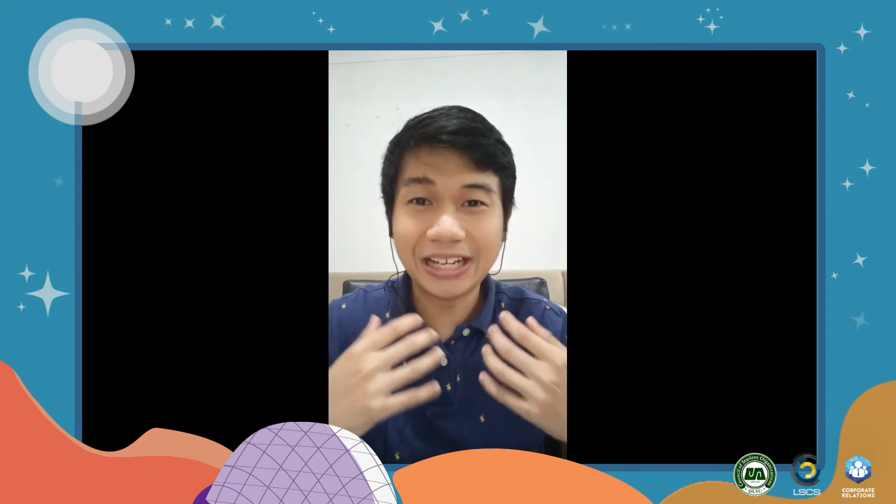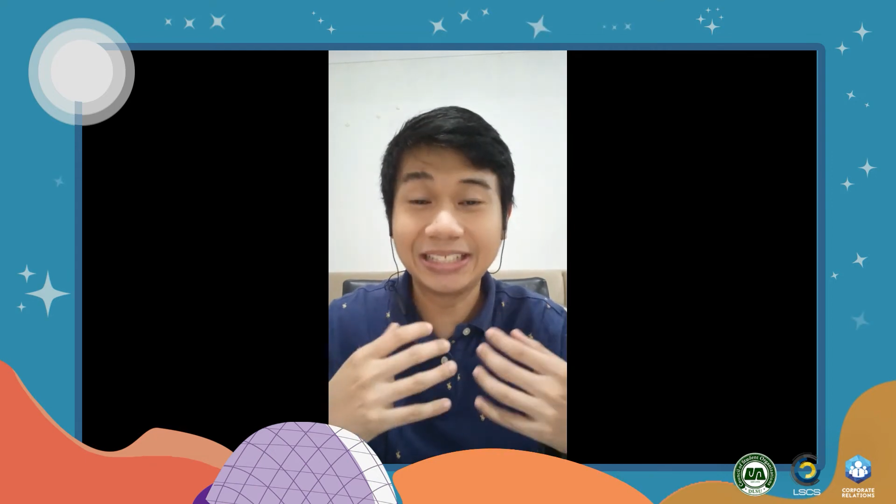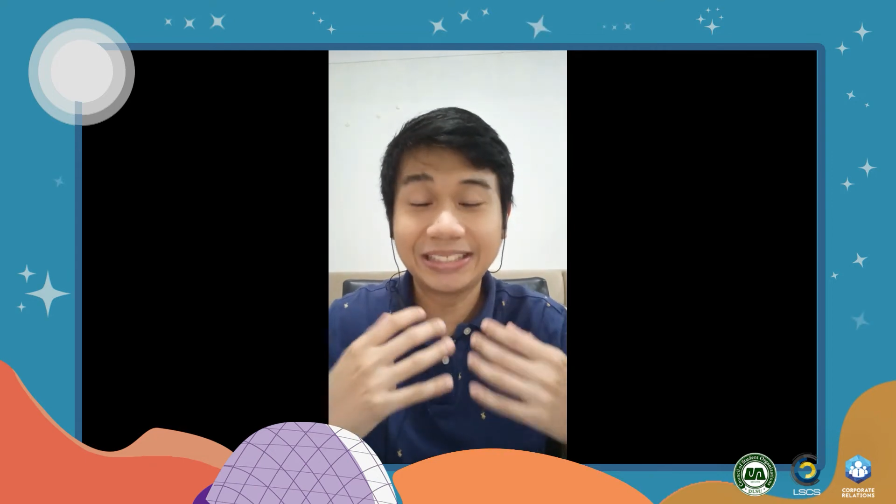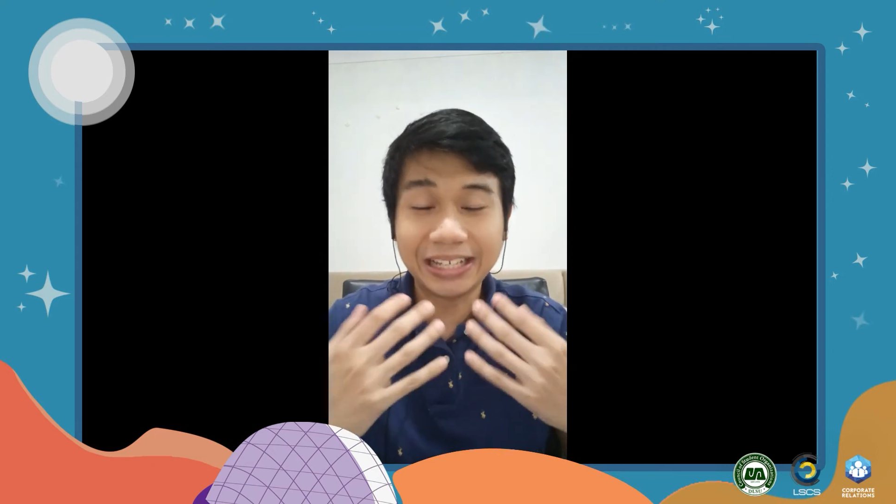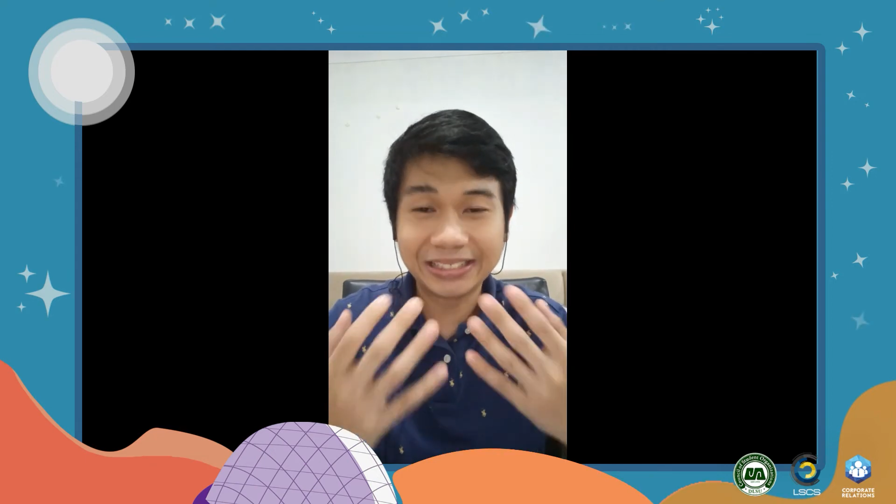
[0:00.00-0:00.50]

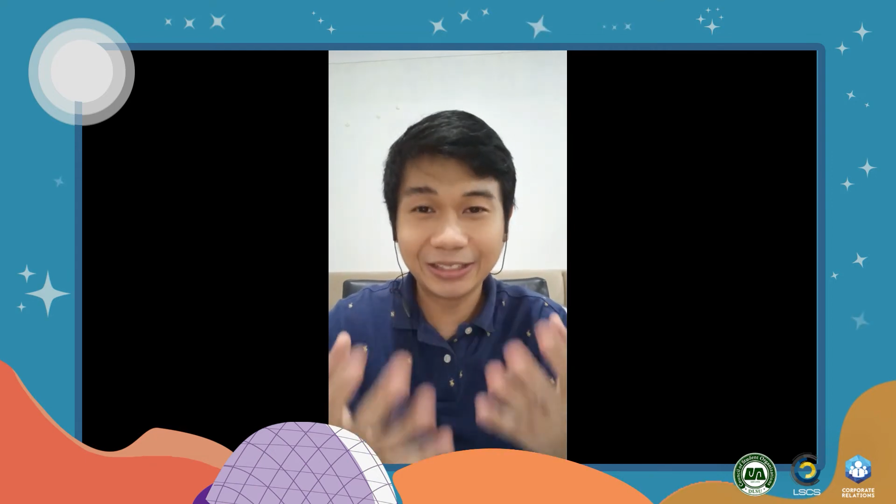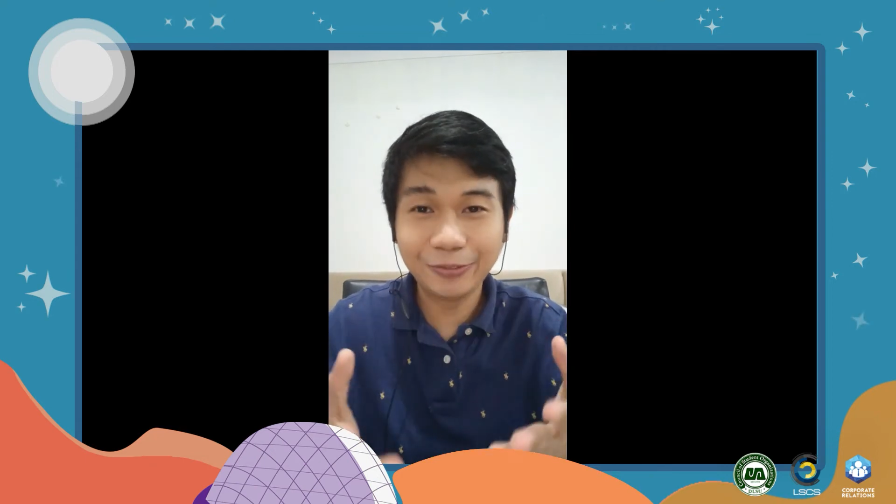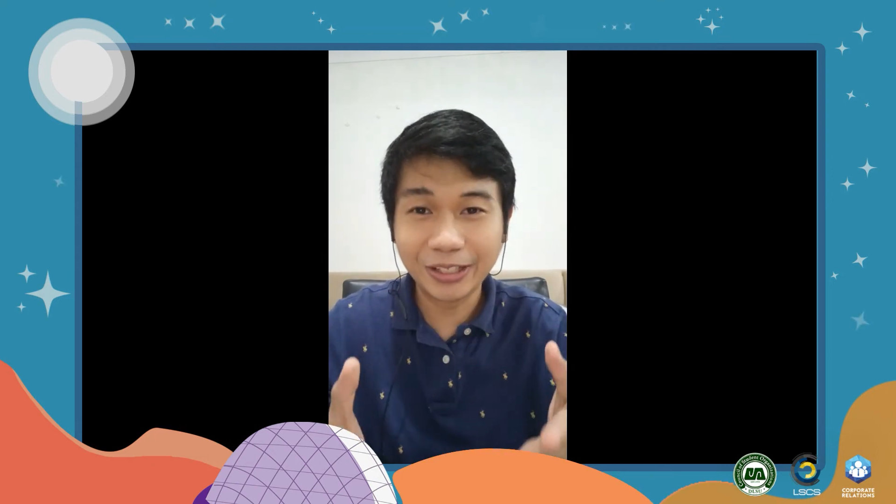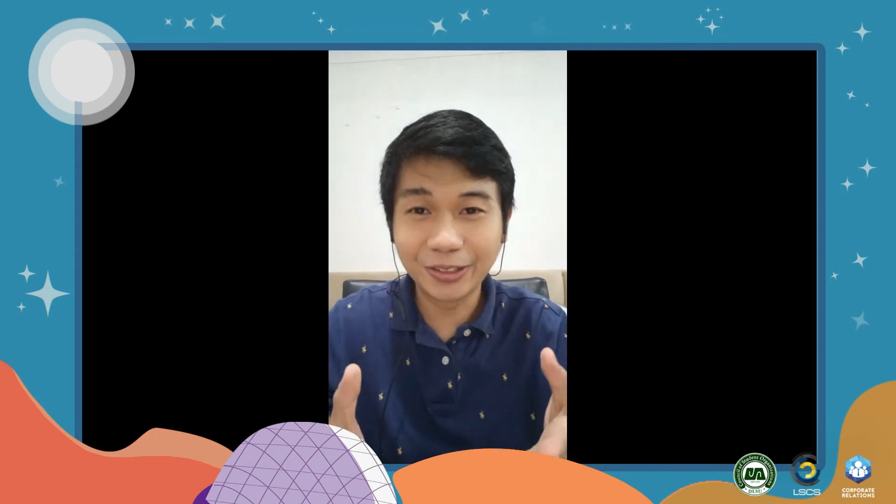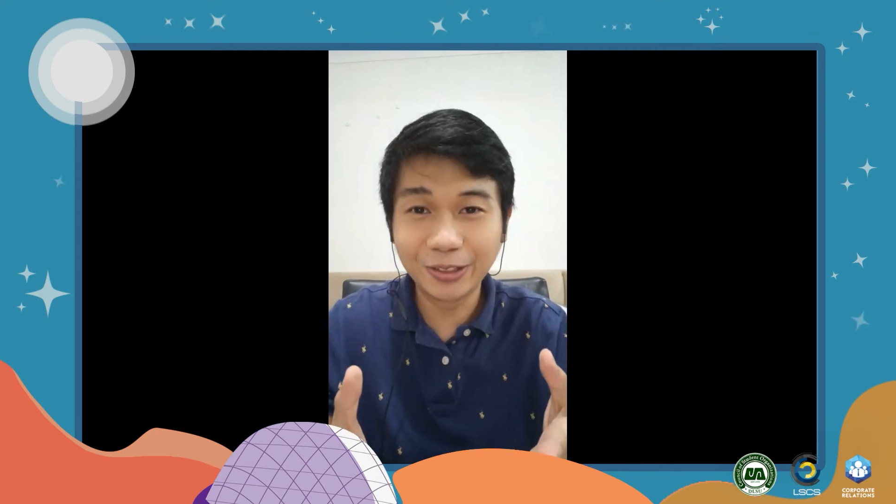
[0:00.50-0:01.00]
assessing
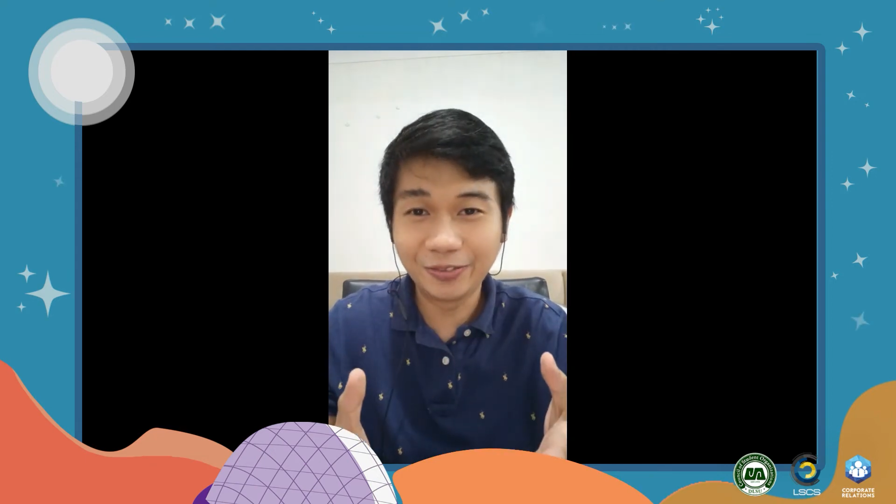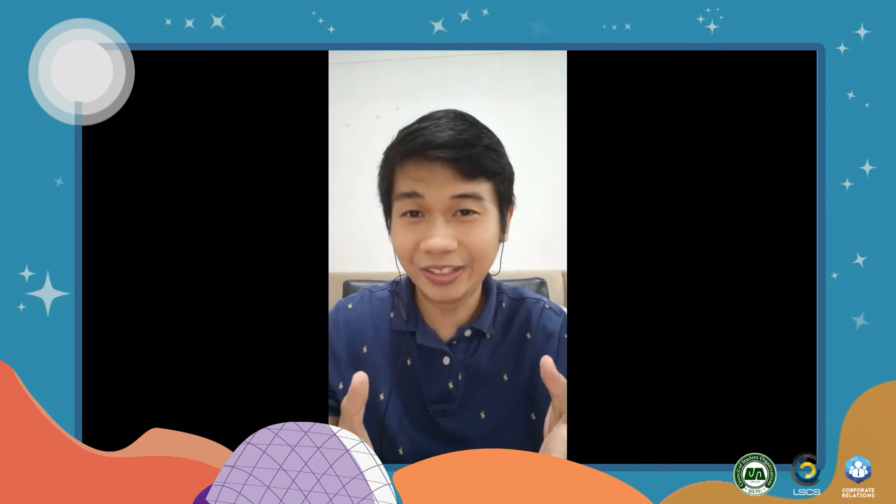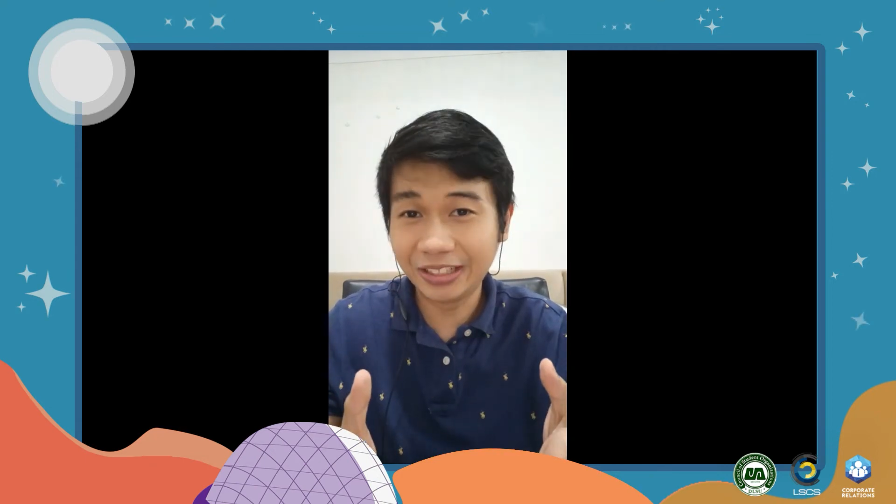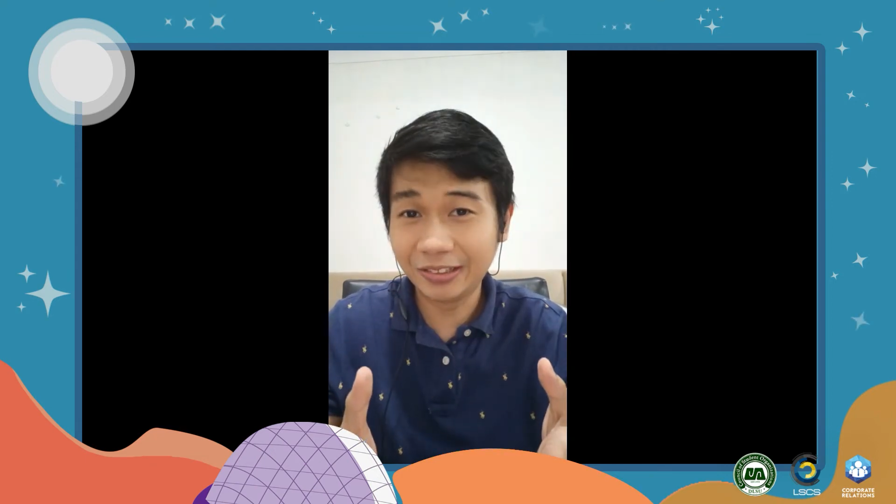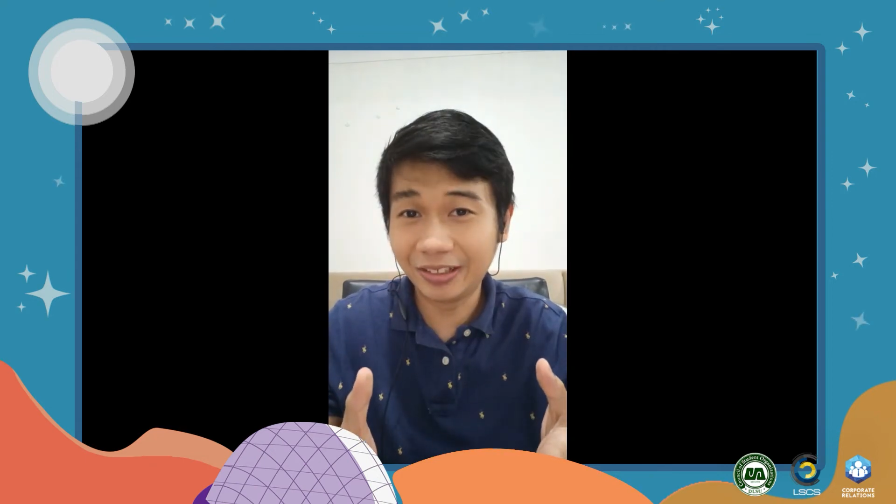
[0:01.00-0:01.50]
whether you
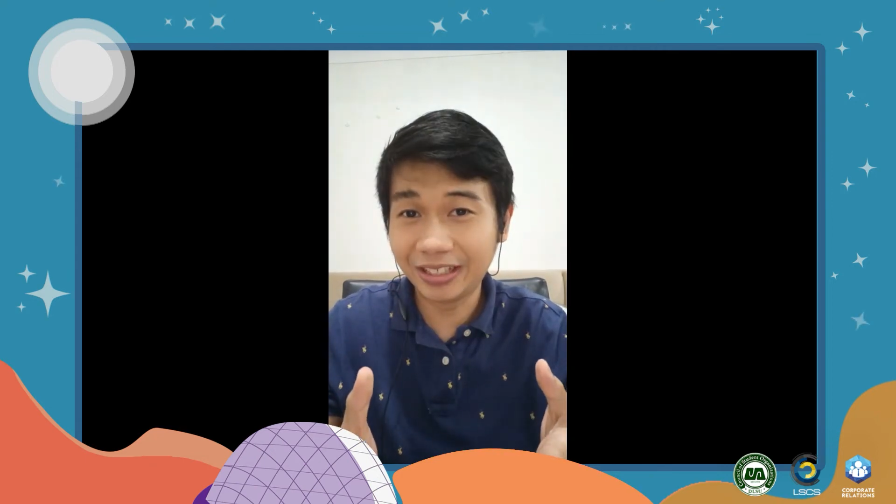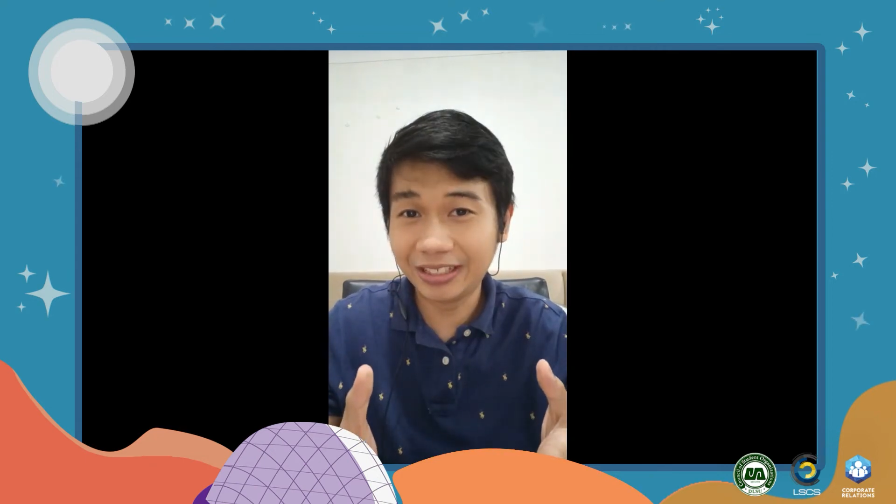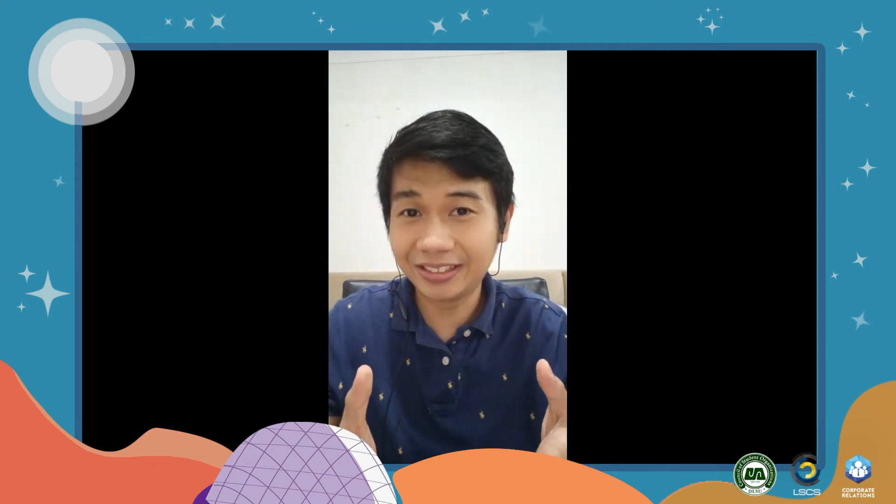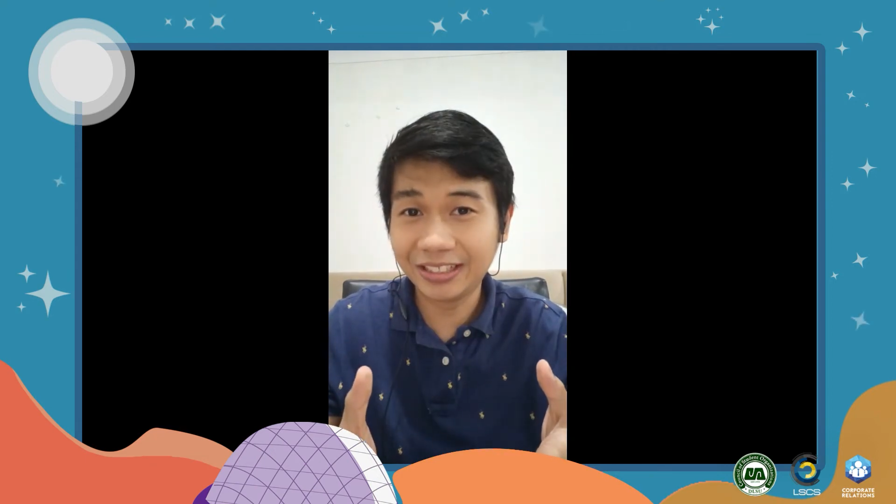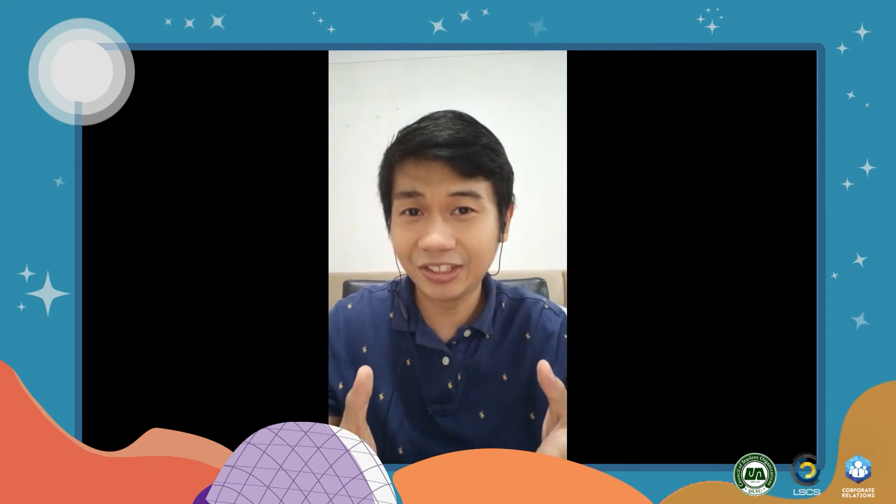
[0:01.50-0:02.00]
fit in the
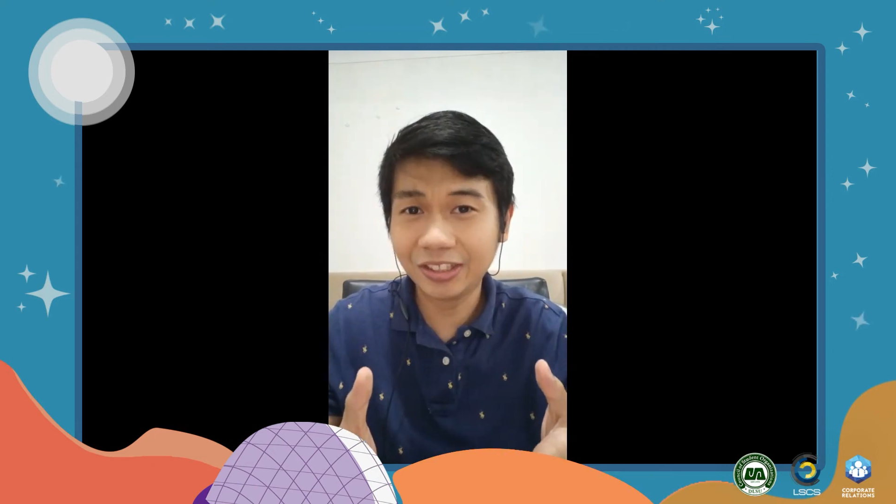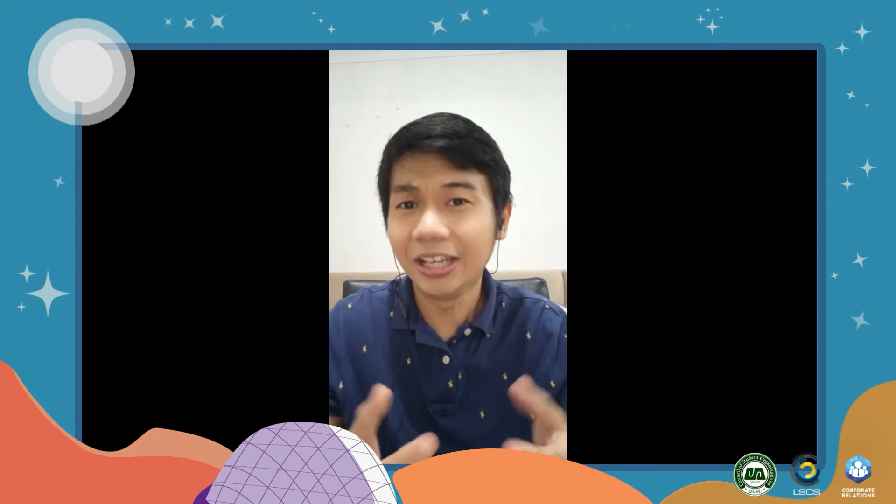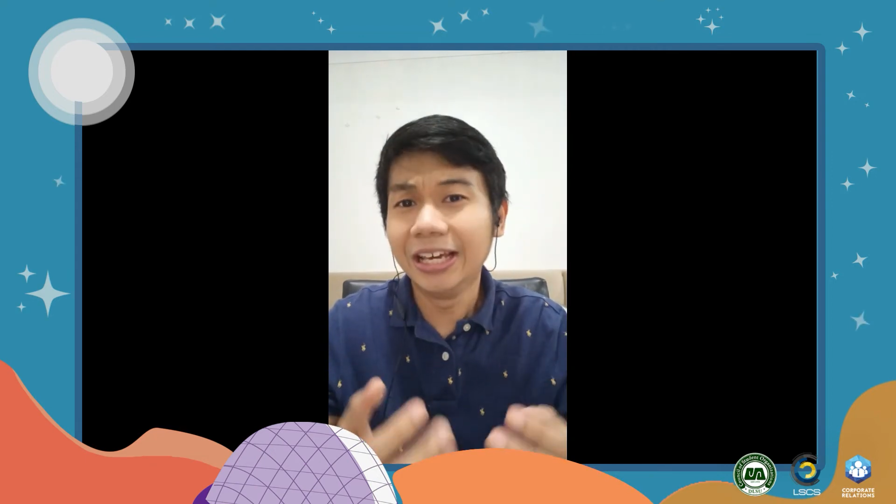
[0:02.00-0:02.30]
organization.